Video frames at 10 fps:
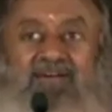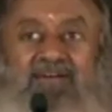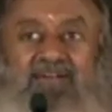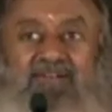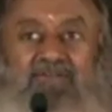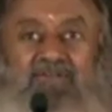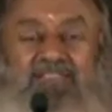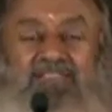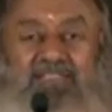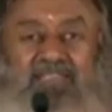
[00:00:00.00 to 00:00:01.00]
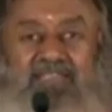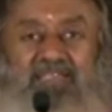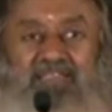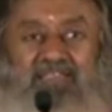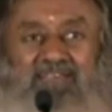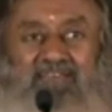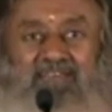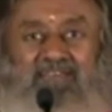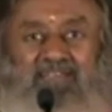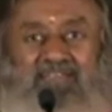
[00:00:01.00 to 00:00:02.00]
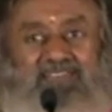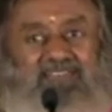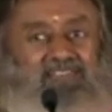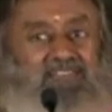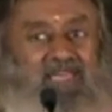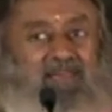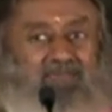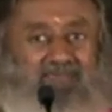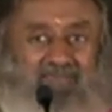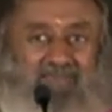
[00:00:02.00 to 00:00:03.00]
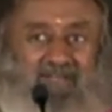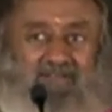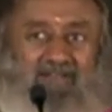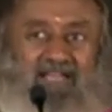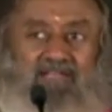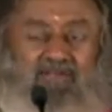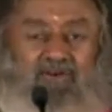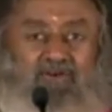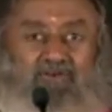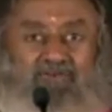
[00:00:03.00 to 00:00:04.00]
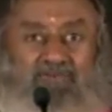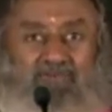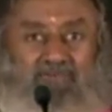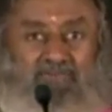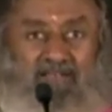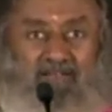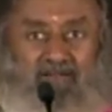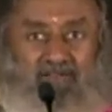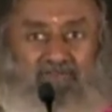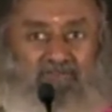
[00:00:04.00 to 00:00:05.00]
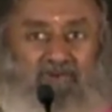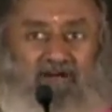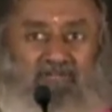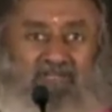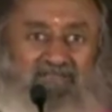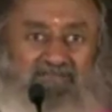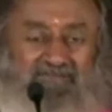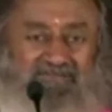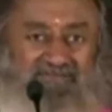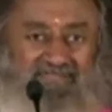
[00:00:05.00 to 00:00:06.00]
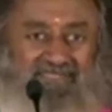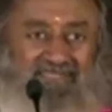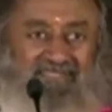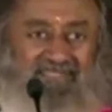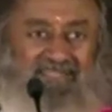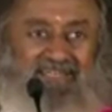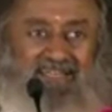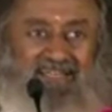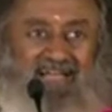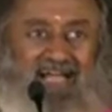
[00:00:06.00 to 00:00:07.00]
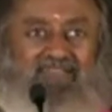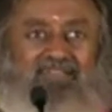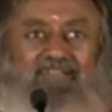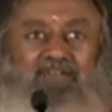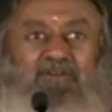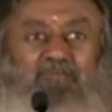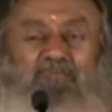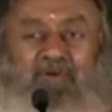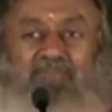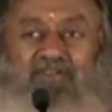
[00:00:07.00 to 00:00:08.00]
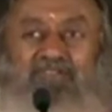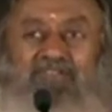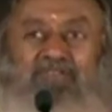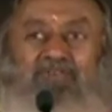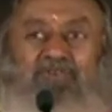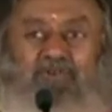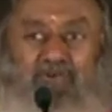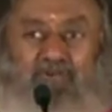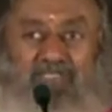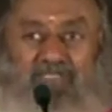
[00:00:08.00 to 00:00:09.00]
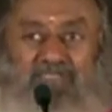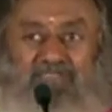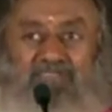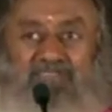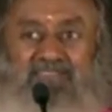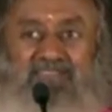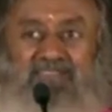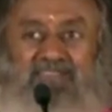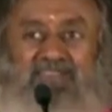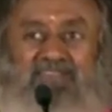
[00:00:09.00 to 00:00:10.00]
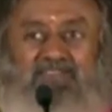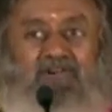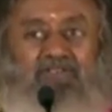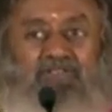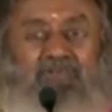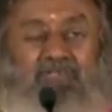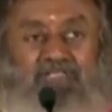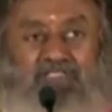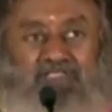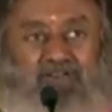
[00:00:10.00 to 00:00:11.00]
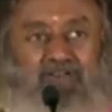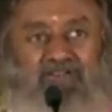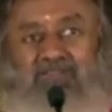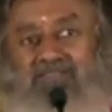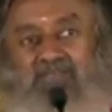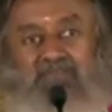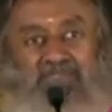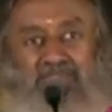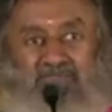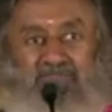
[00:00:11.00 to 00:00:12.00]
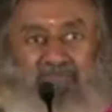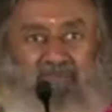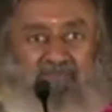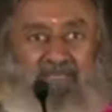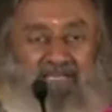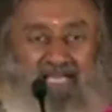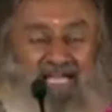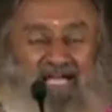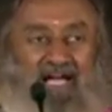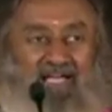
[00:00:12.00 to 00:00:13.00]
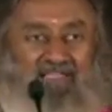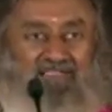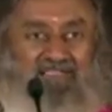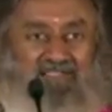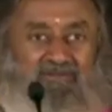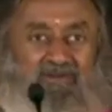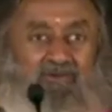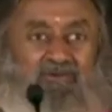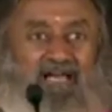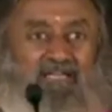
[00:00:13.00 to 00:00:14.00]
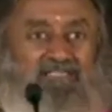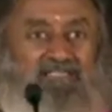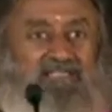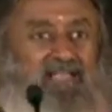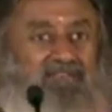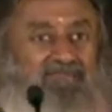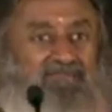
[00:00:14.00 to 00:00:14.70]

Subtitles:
You will see, it is the same. When you let go, you feel a lot of power. And when you have power, then you know it is not yours. It all comes to you from a higher, your own higher self.